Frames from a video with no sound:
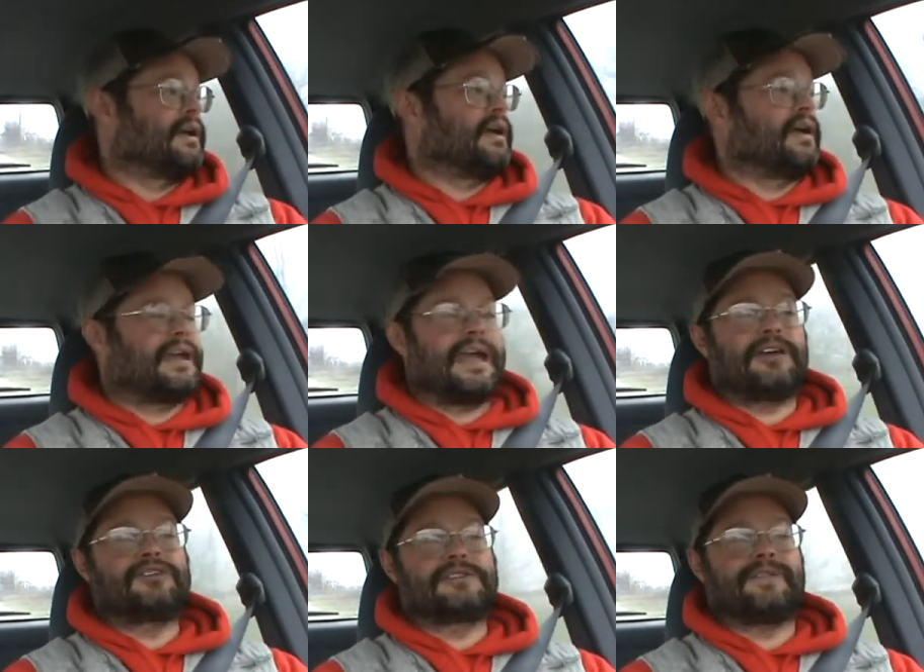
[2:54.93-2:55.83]
uh,
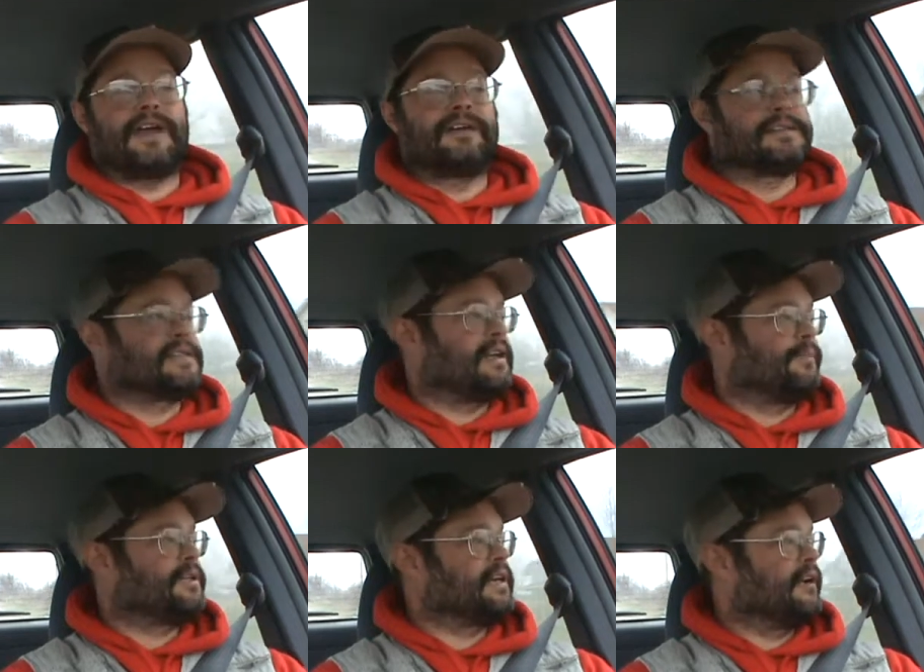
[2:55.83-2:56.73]
caches found in
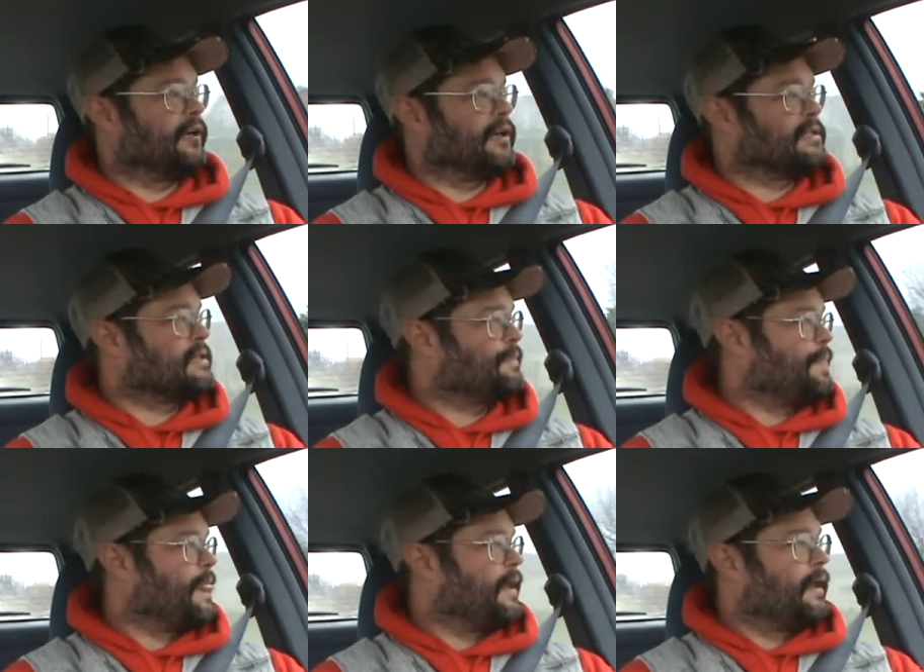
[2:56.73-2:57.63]
cemeteries
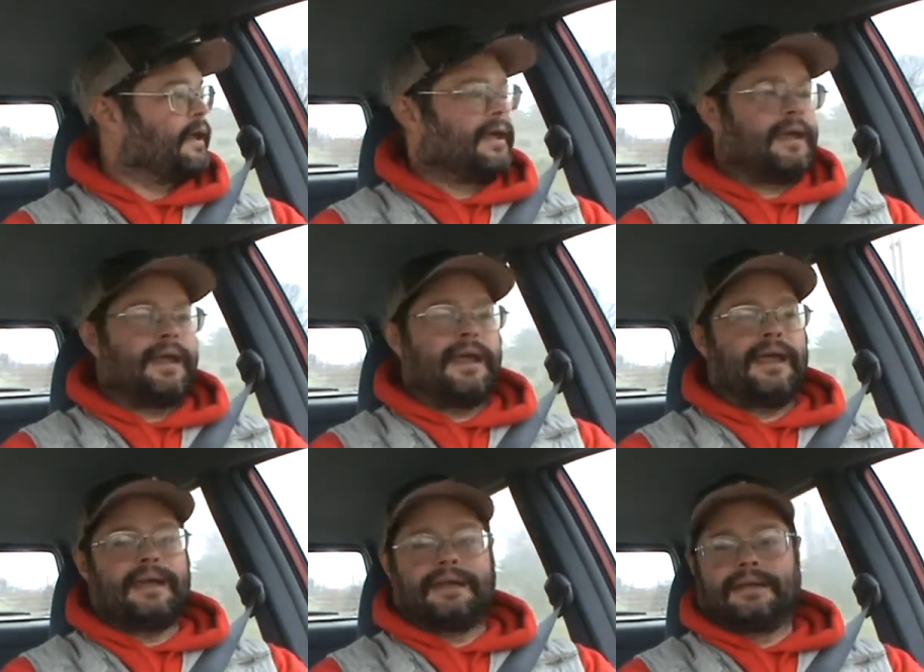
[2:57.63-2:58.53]

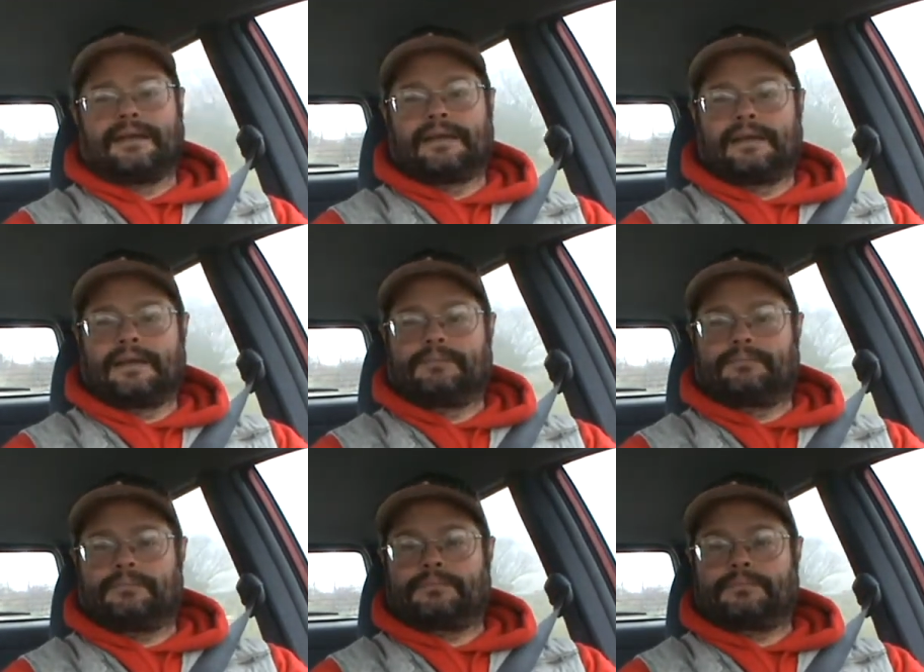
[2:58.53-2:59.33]
and um,